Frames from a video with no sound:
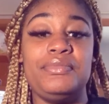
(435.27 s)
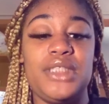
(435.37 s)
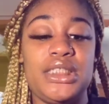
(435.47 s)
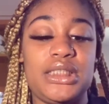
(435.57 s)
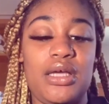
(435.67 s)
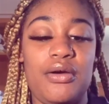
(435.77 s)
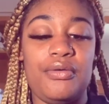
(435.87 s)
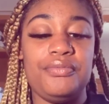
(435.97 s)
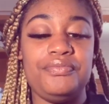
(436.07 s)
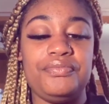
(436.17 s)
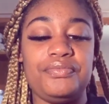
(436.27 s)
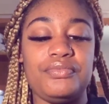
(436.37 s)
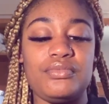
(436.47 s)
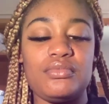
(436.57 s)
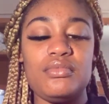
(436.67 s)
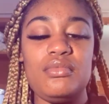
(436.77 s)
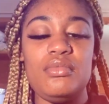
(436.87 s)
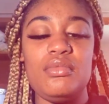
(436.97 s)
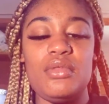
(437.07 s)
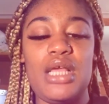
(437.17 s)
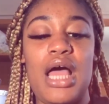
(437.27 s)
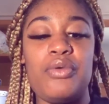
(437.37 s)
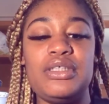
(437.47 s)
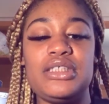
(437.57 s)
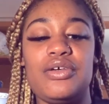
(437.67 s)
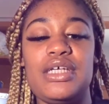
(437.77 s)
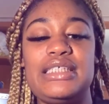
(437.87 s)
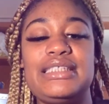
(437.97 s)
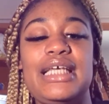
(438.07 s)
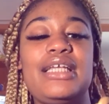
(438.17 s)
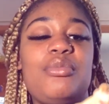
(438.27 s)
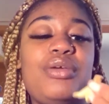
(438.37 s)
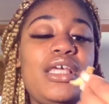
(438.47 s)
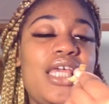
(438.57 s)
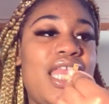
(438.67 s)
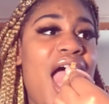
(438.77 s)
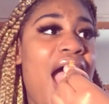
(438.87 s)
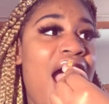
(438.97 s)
And so I went to get a second opinion.